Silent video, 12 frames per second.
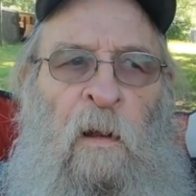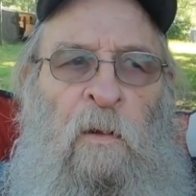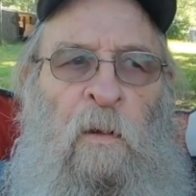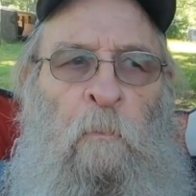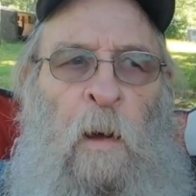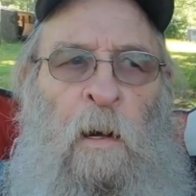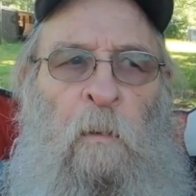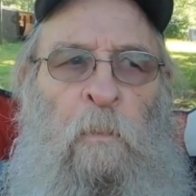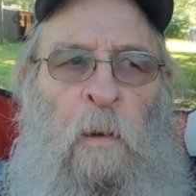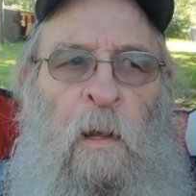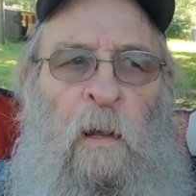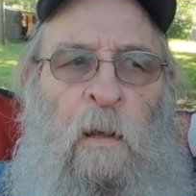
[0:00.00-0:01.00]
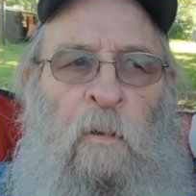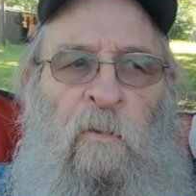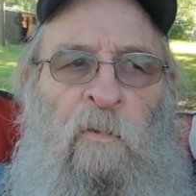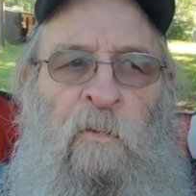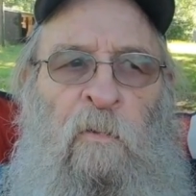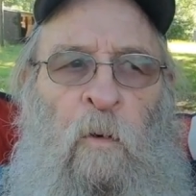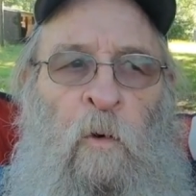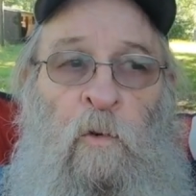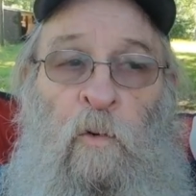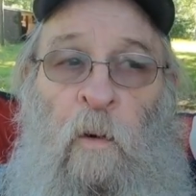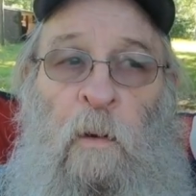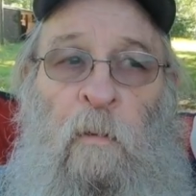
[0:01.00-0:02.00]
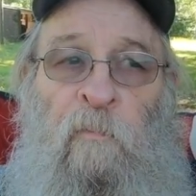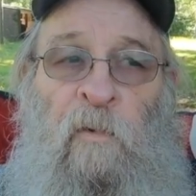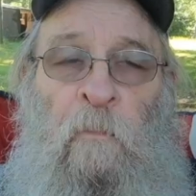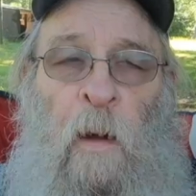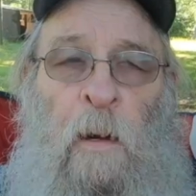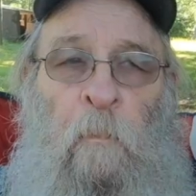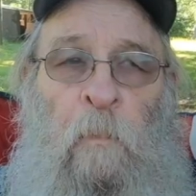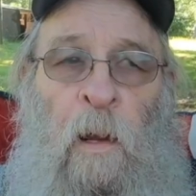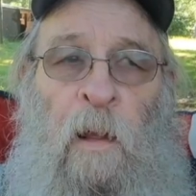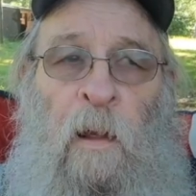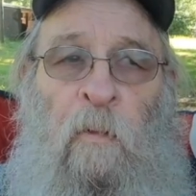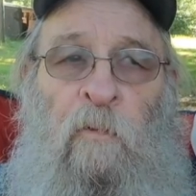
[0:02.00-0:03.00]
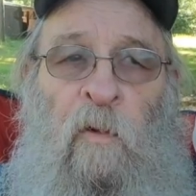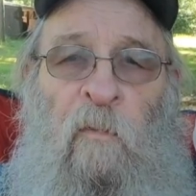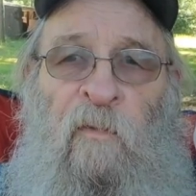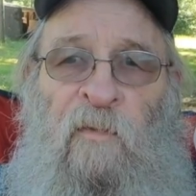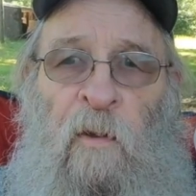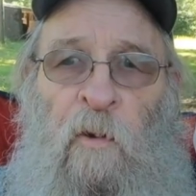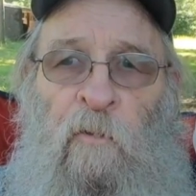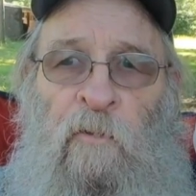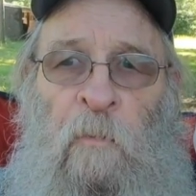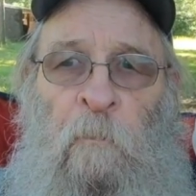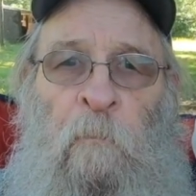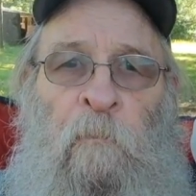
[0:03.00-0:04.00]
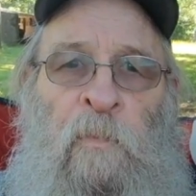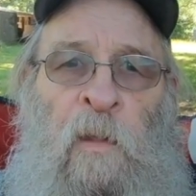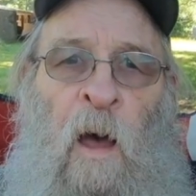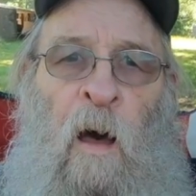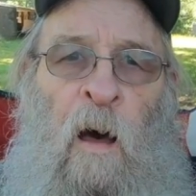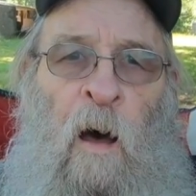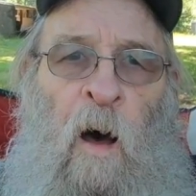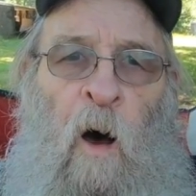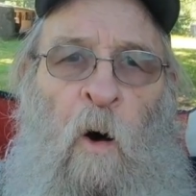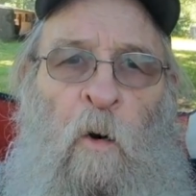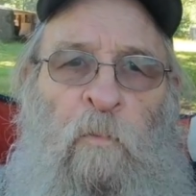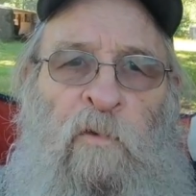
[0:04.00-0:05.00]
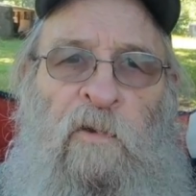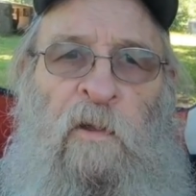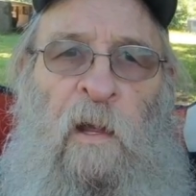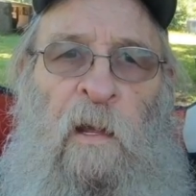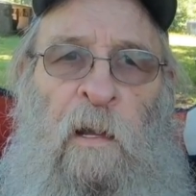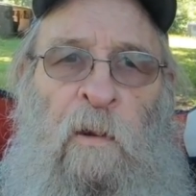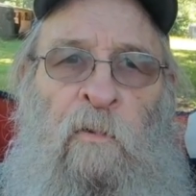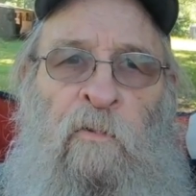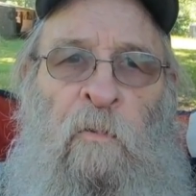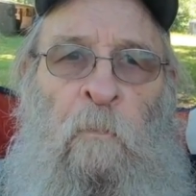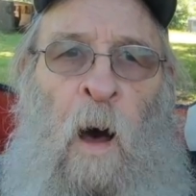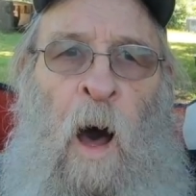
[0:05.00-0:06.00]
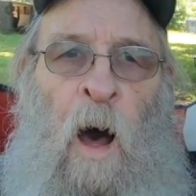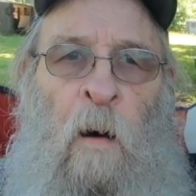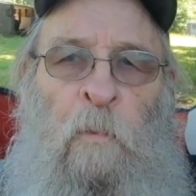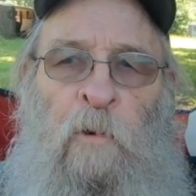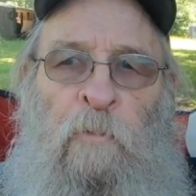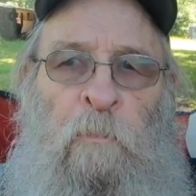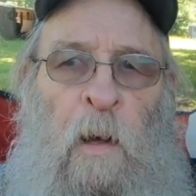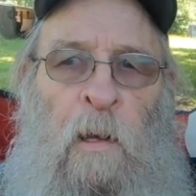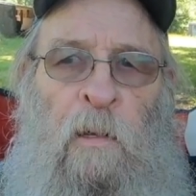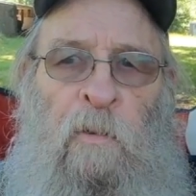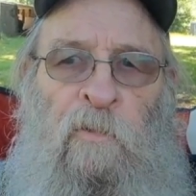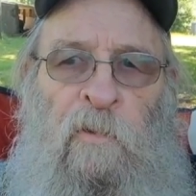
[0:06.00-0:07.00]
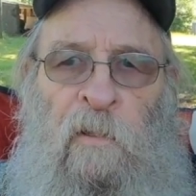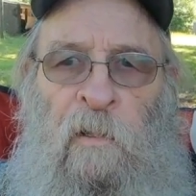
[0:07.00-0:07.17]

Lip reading: tomato plants, or 12 tomato plants over there, some homestead and some Amish paste